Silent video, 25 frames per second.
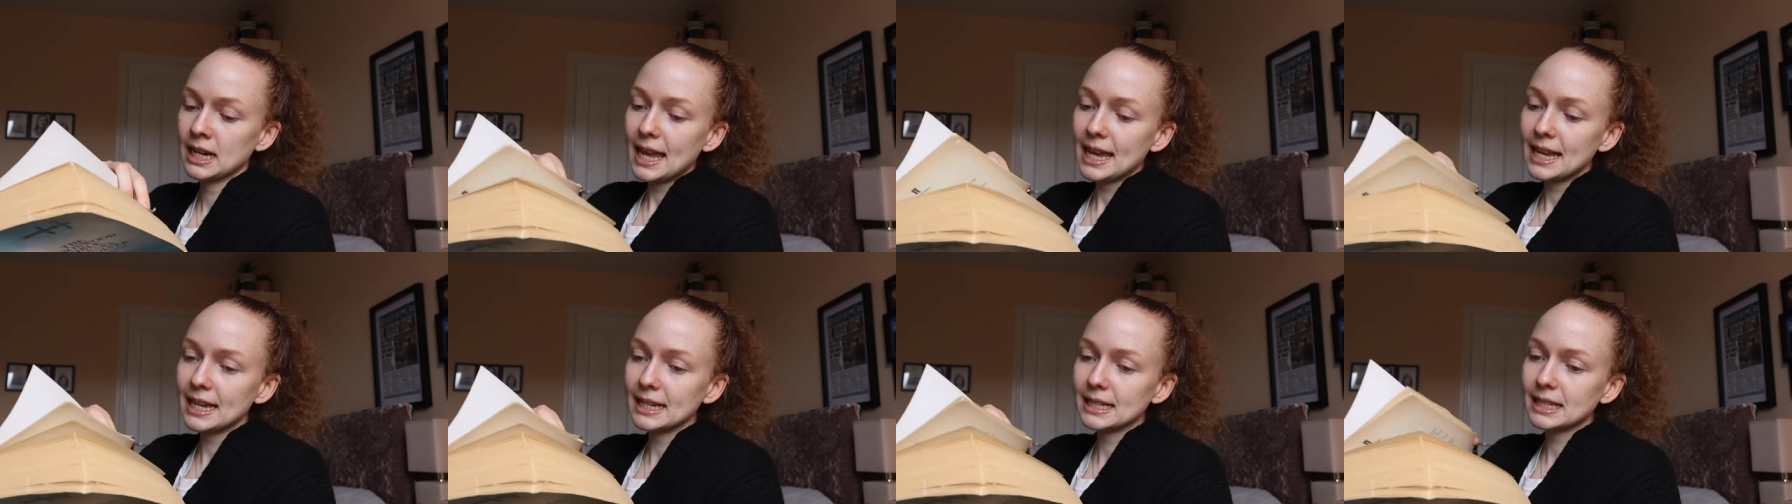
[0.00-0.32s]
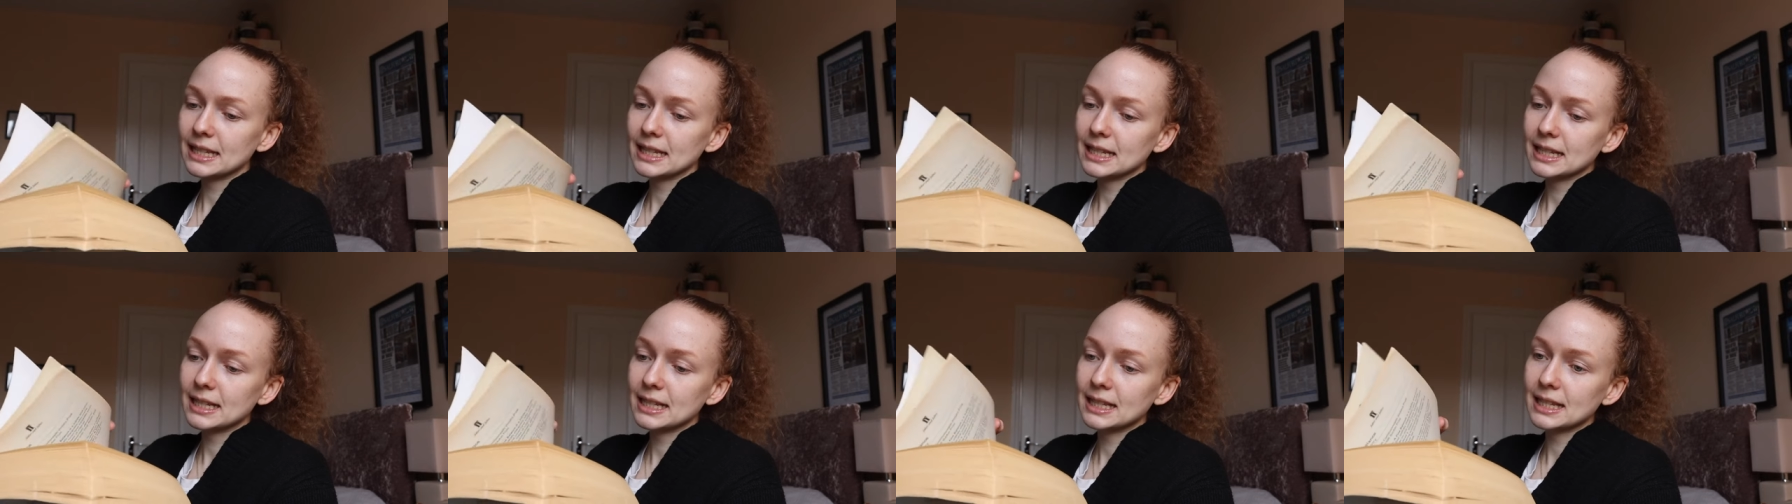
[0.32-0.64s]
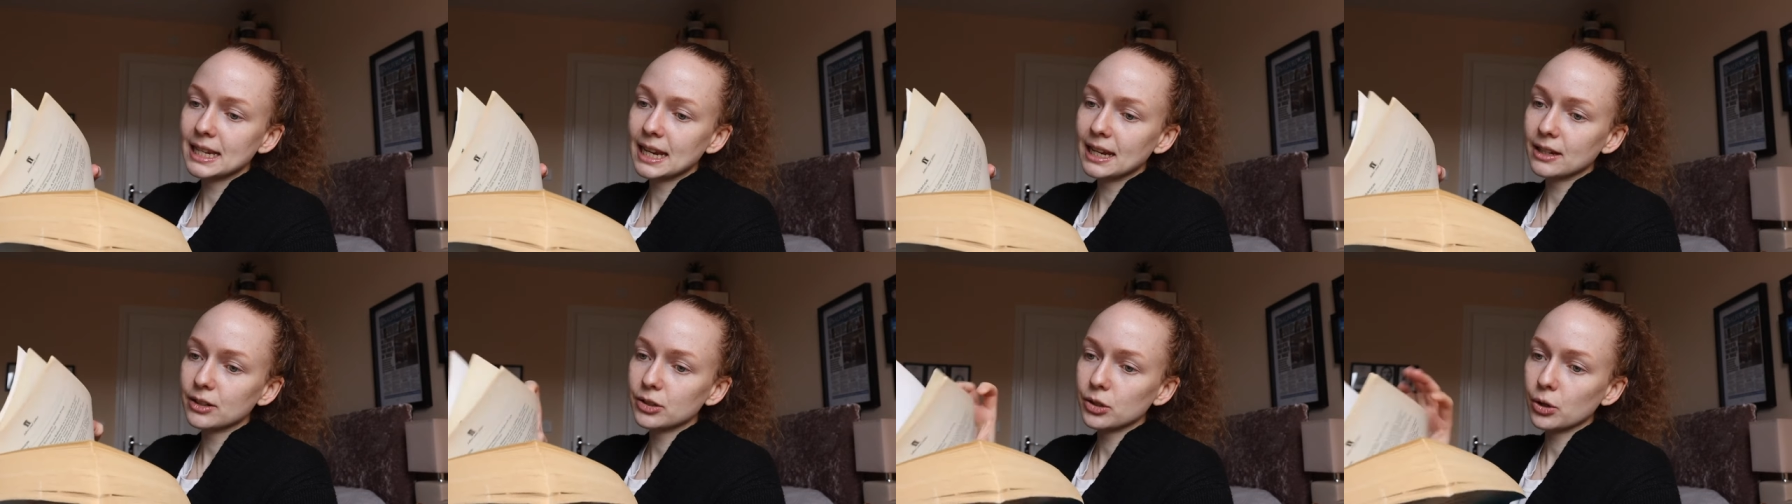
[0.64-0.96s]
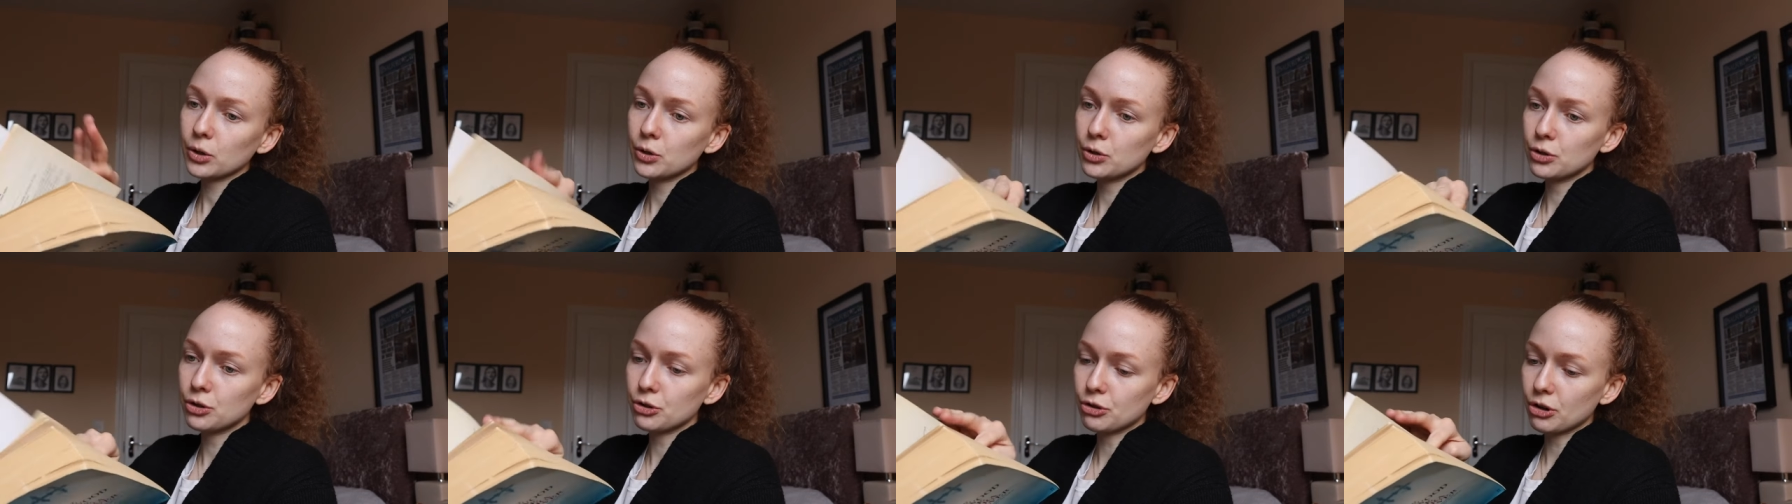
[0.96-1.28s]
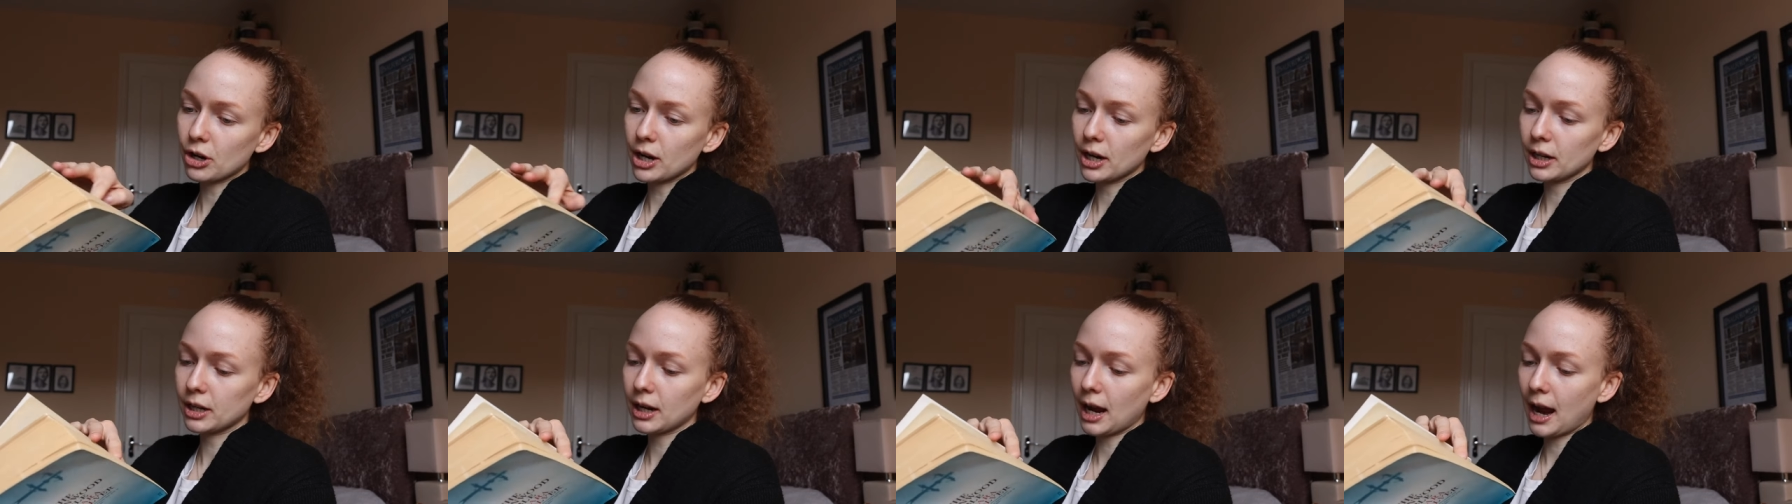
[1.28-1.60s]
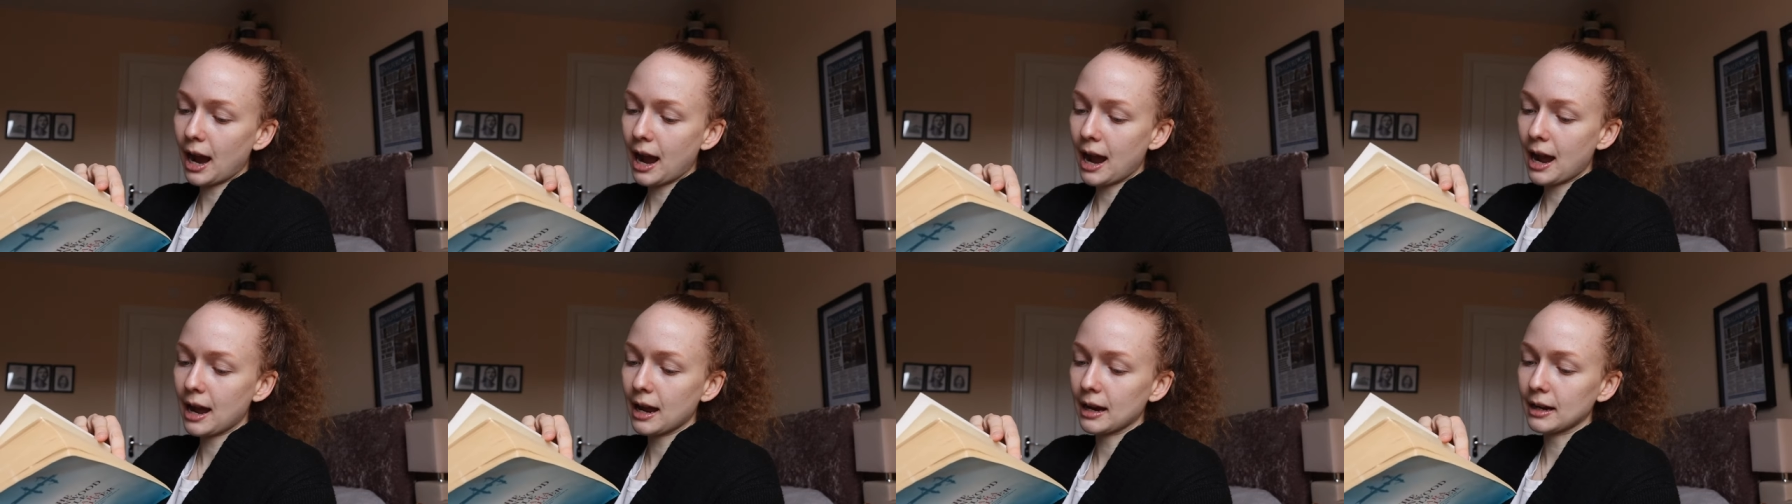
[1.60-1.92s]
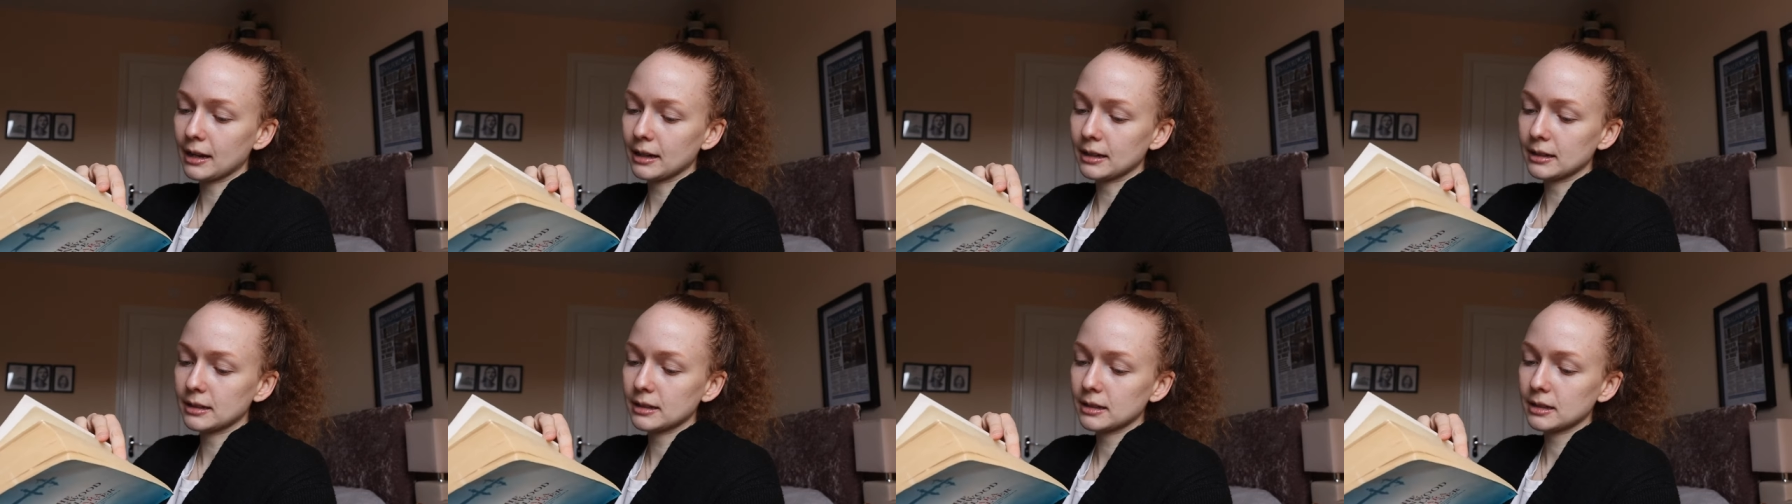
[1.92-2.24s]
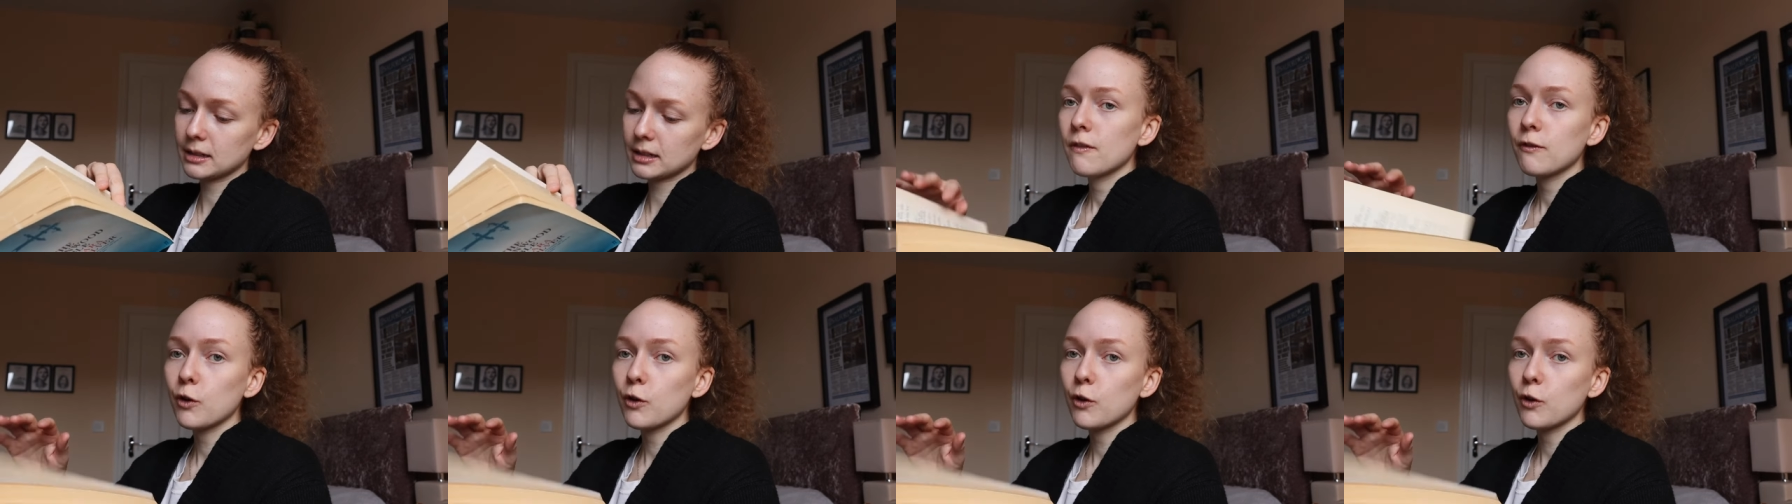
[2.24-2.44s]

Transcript: It's six hundred and